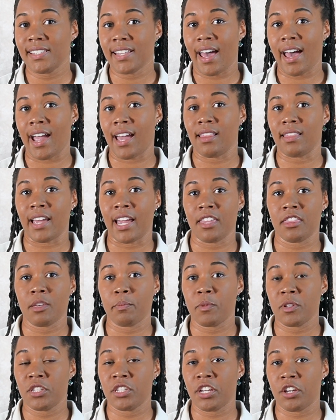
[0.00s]
highlight the
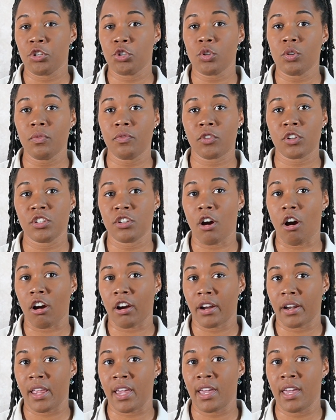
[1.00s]
potential for
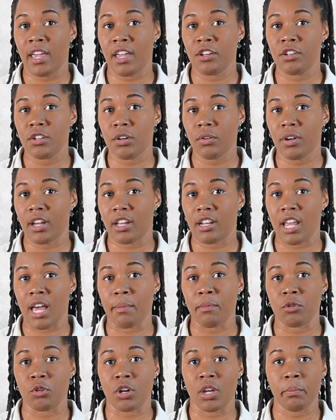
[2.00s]
targeting
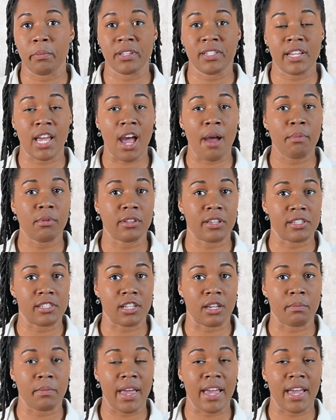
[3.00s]
endocannabinoid metabolism